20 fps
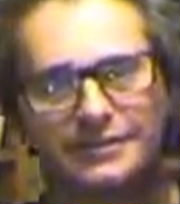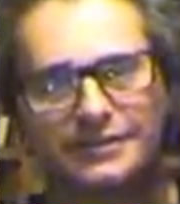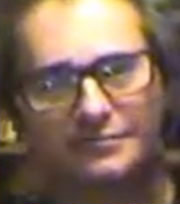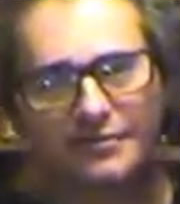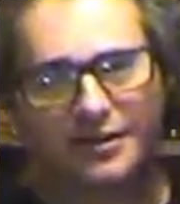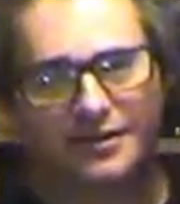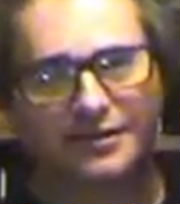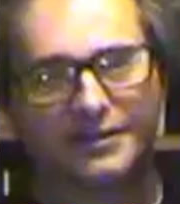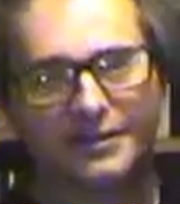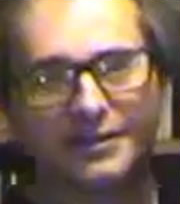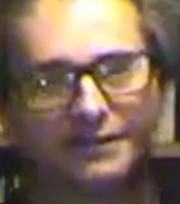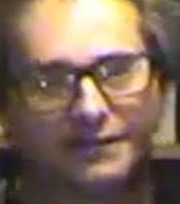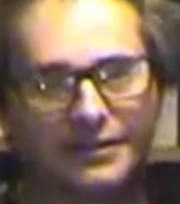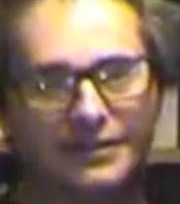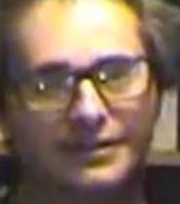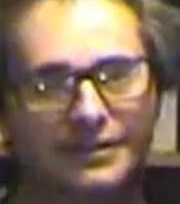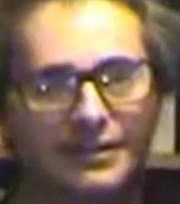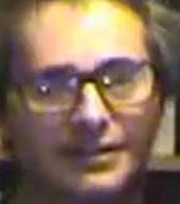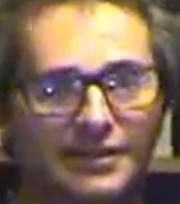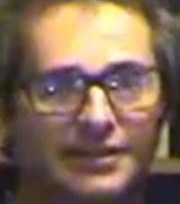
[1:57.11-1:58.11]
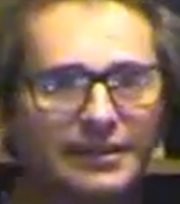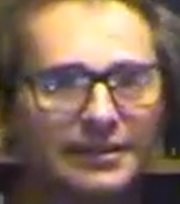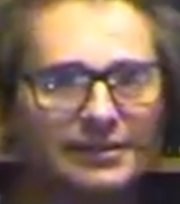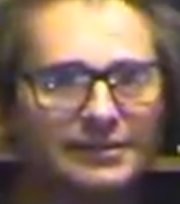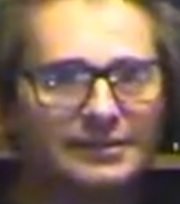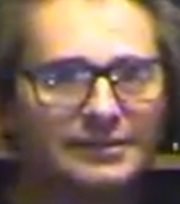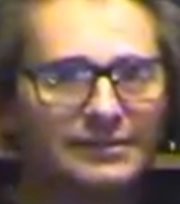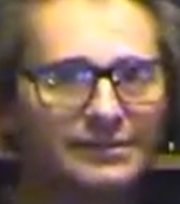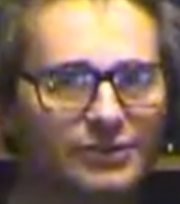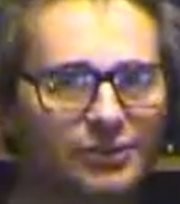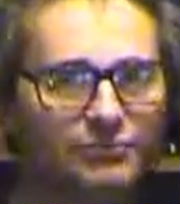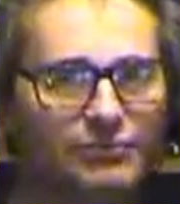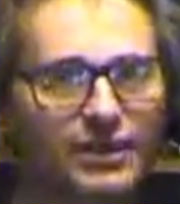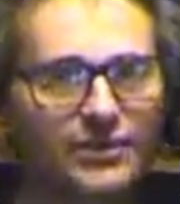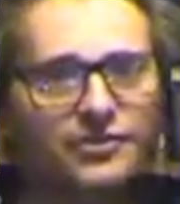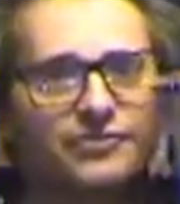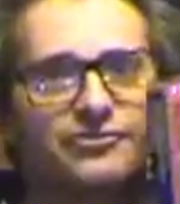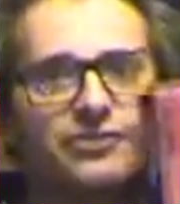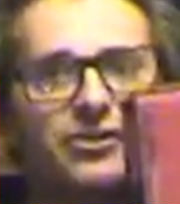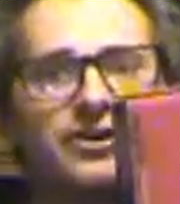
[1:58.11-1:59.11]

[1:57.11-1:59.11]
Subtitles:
It's rather heavy. Not much